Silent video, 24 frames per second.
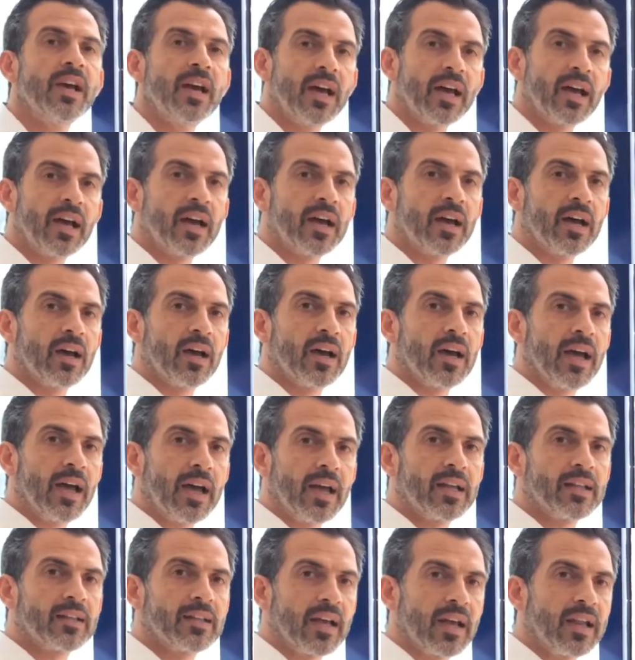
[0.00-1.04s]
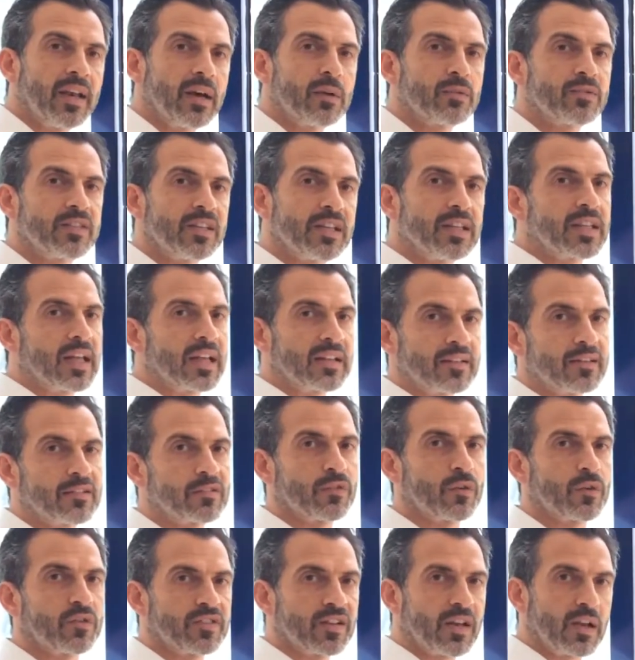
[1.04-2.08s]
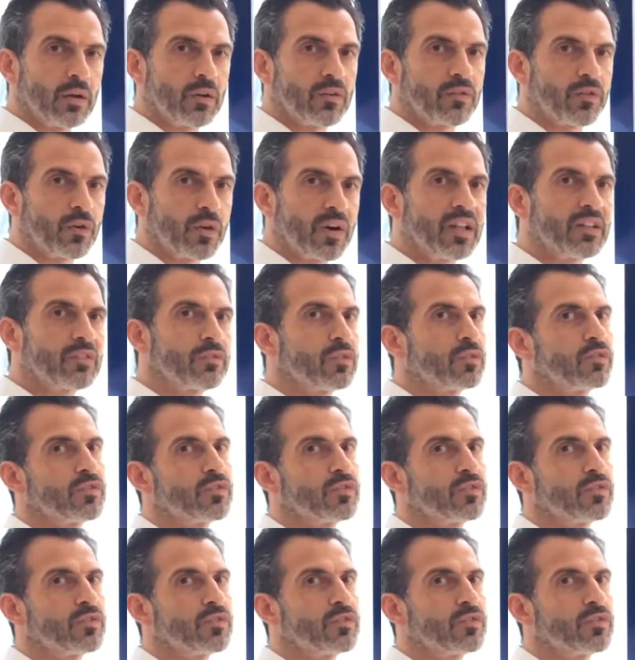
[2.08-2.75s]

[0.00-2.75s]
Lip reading: and announcing that it's for sale or for rent,